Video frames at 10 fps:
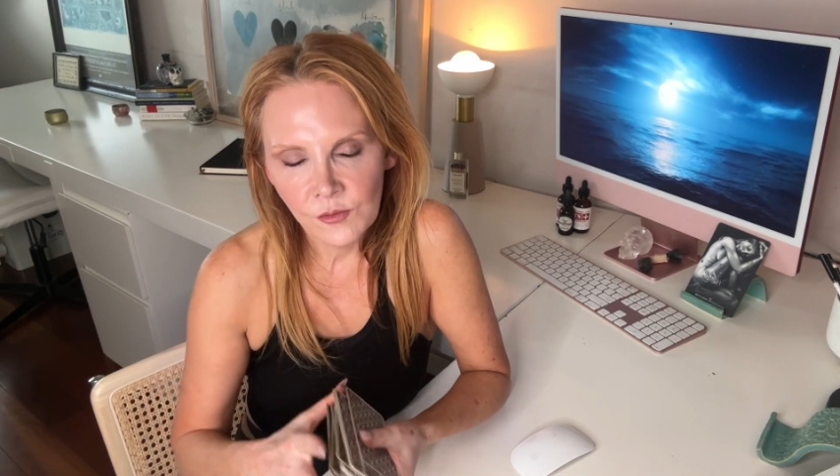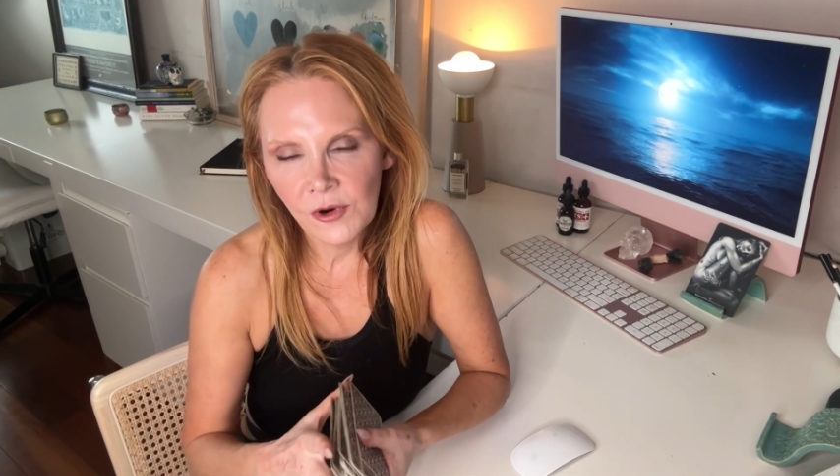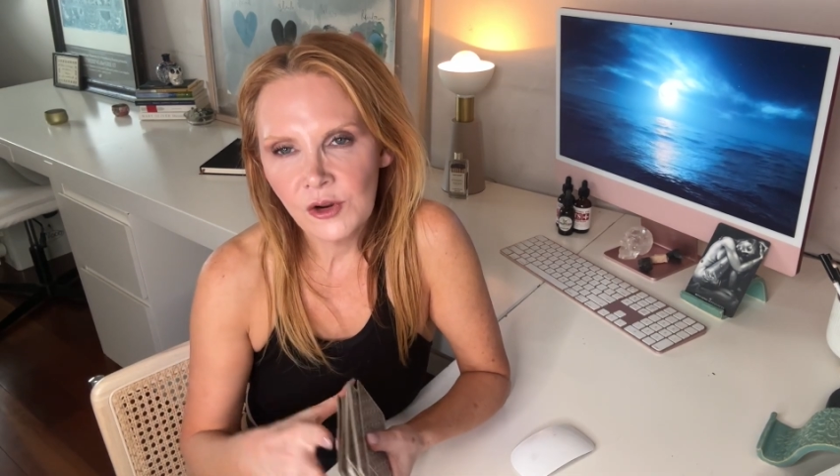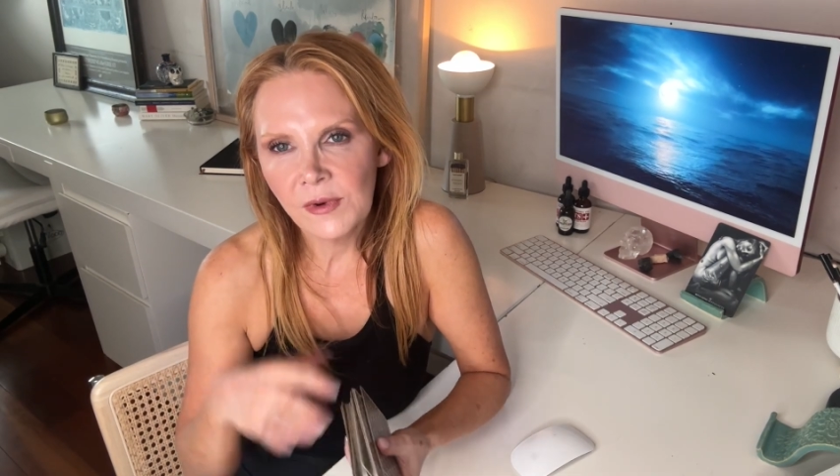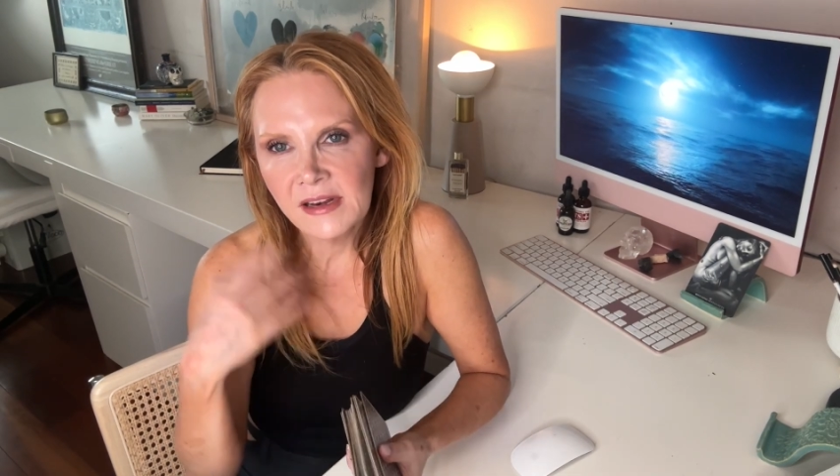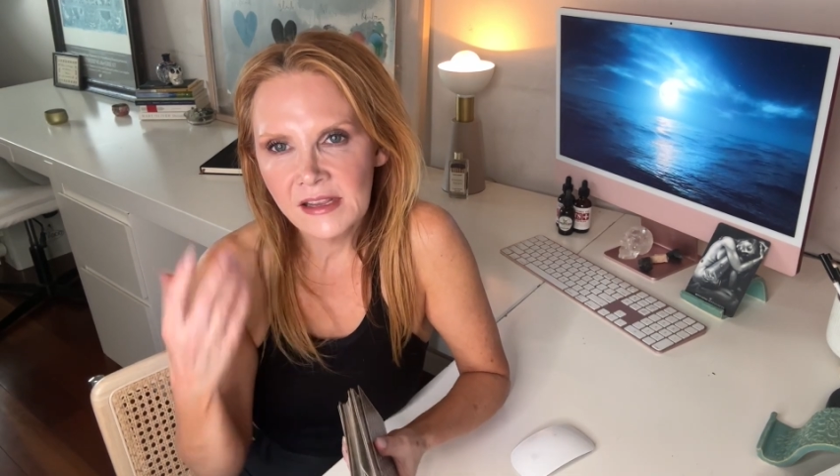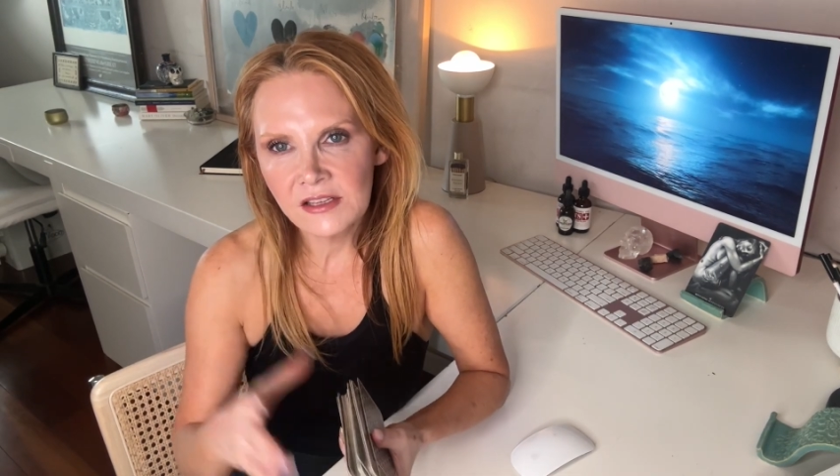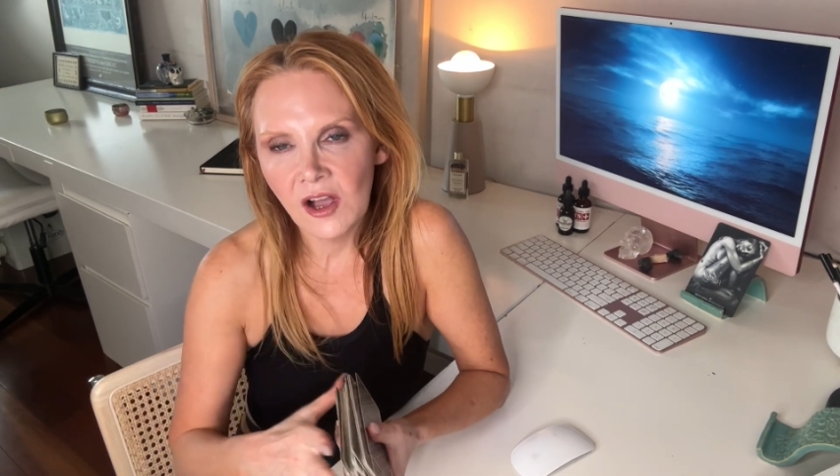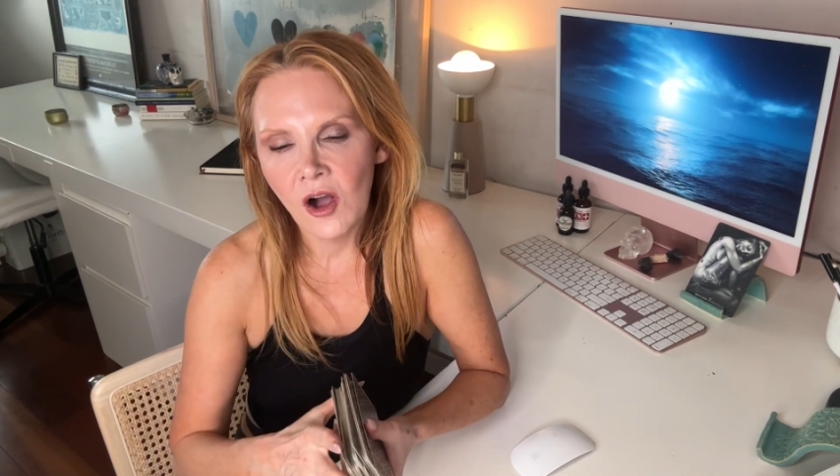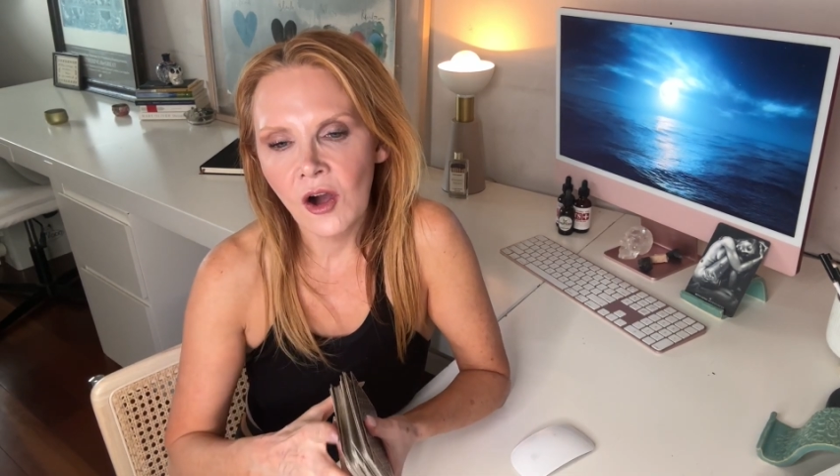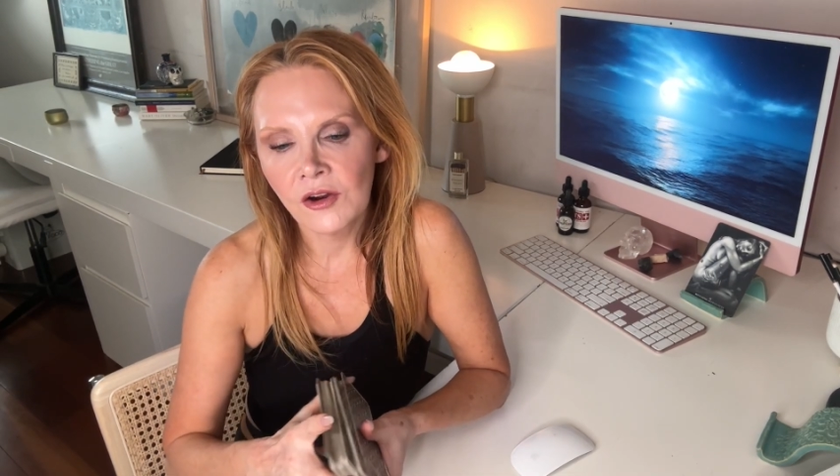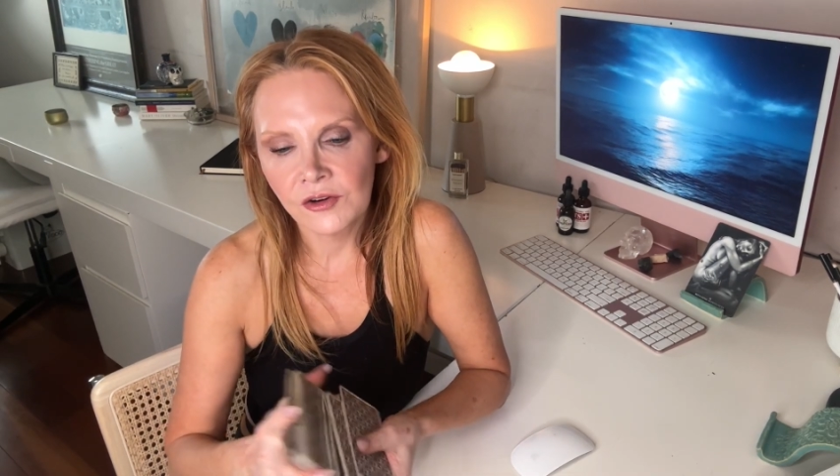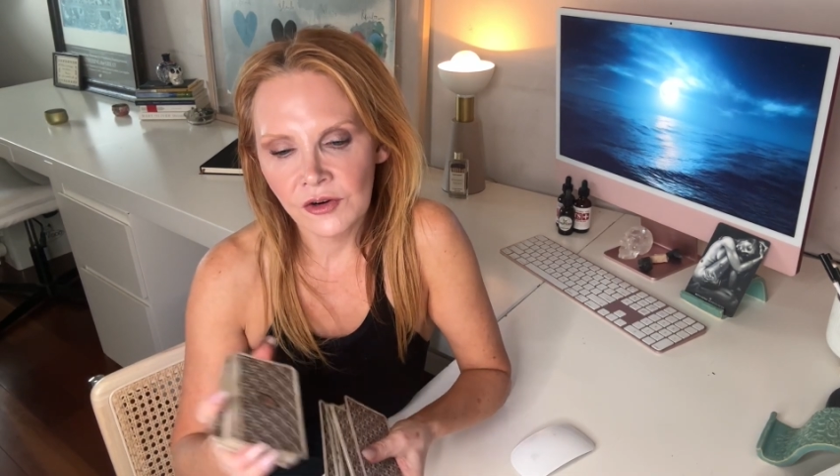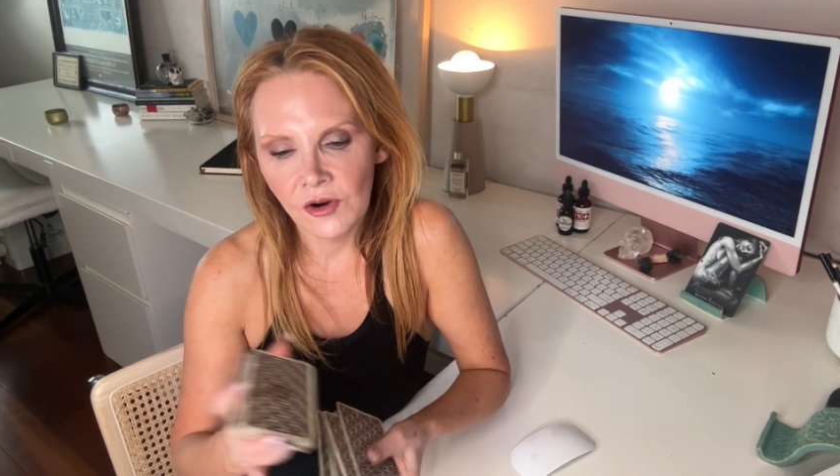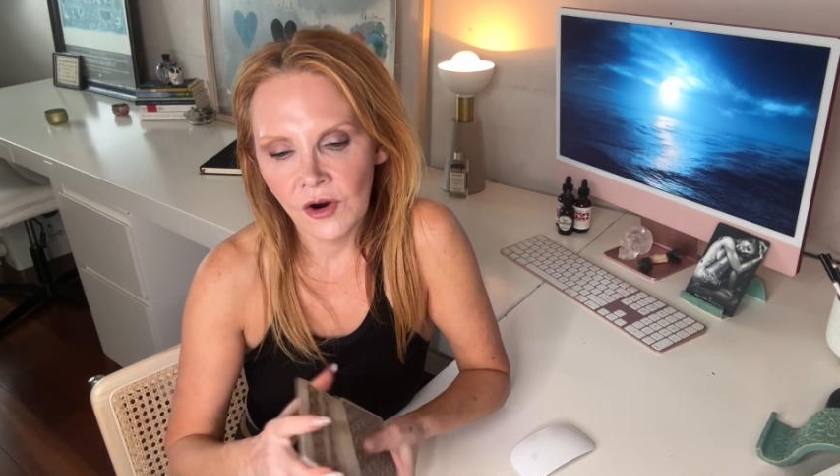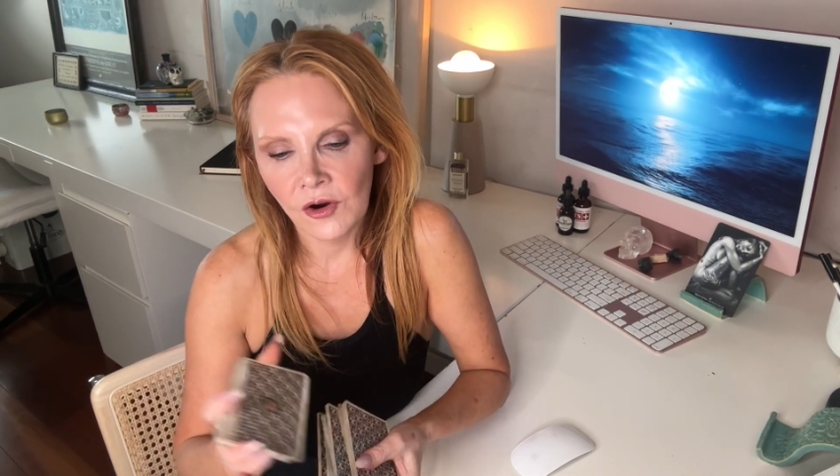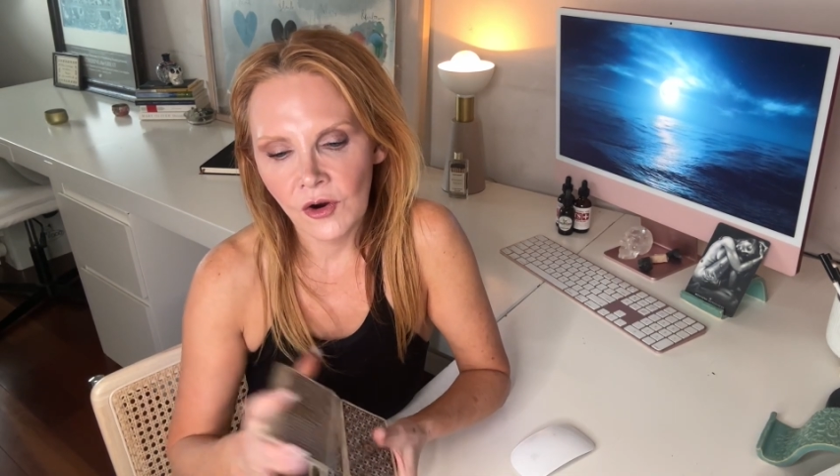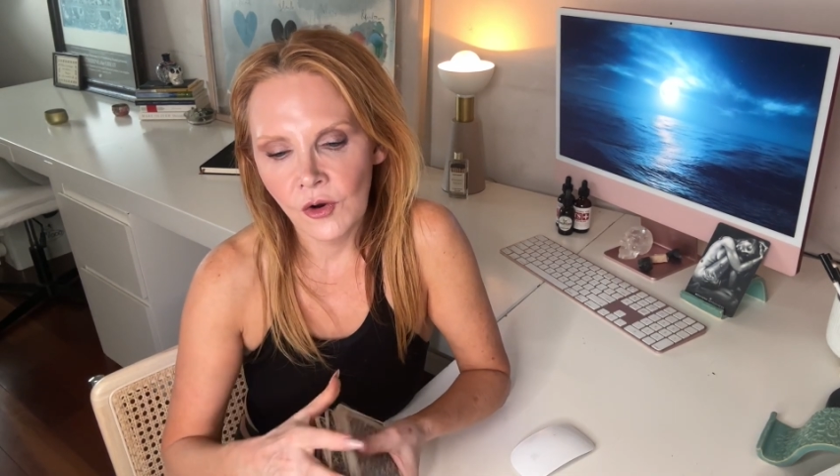Where do we need to honor our